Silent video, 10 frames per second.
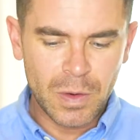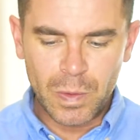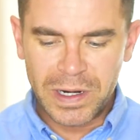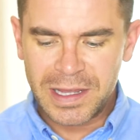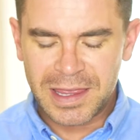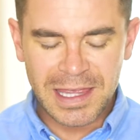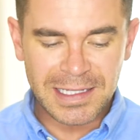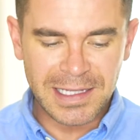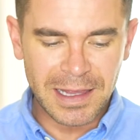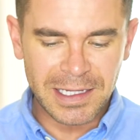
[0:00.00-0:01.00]
one of the
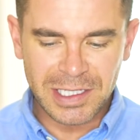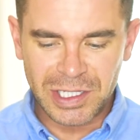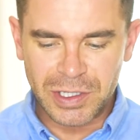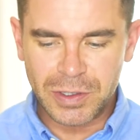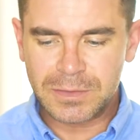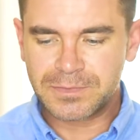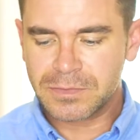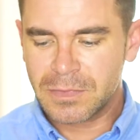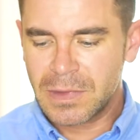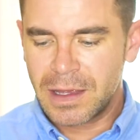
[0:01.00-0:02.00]
things I like to do,
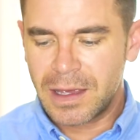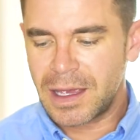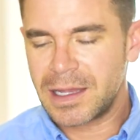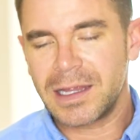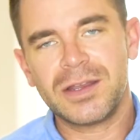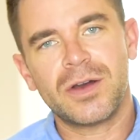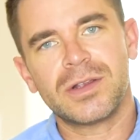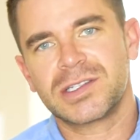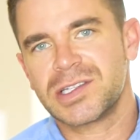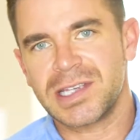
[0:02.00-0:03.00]
and I know
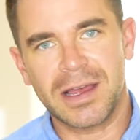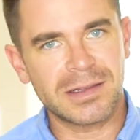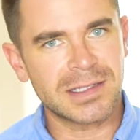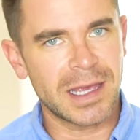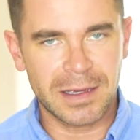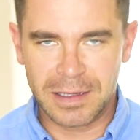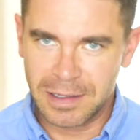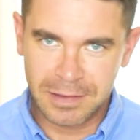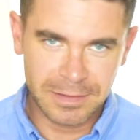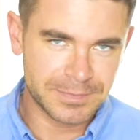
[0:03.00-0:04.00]
it just sounds like,
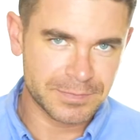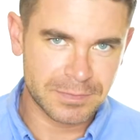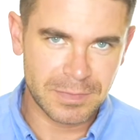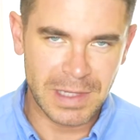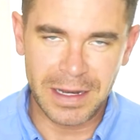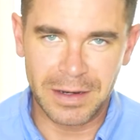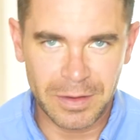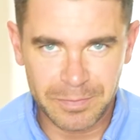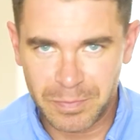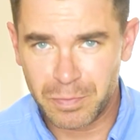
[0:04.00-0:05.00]
I don't
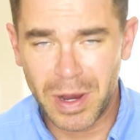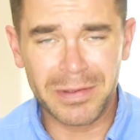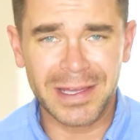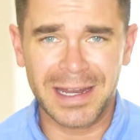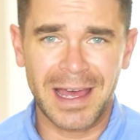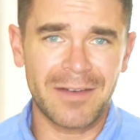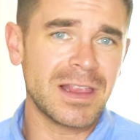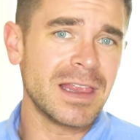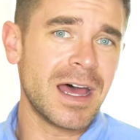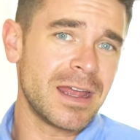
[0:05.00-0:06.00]
know, probably gonna have
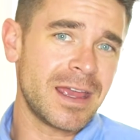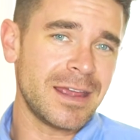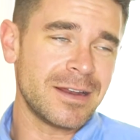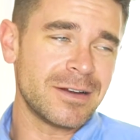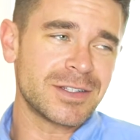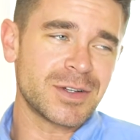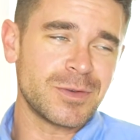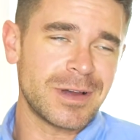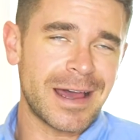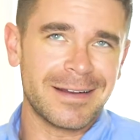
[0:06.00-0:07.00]
a lot of haters,
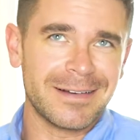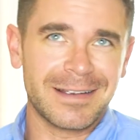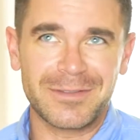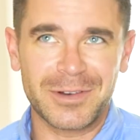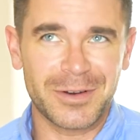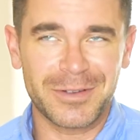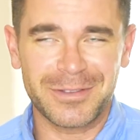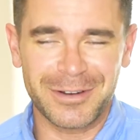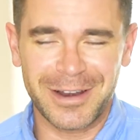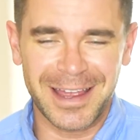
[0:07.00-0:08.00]
or I don't even know if
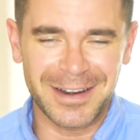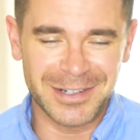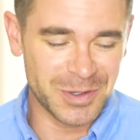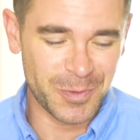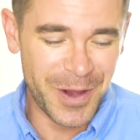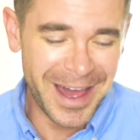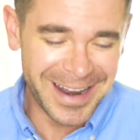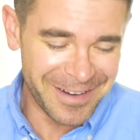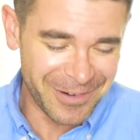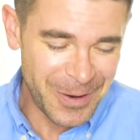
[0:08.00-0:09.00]
they're haters or
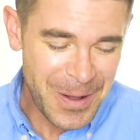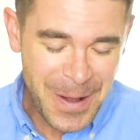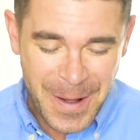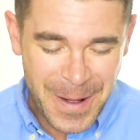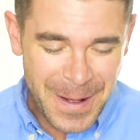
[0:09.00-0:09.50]
whatever.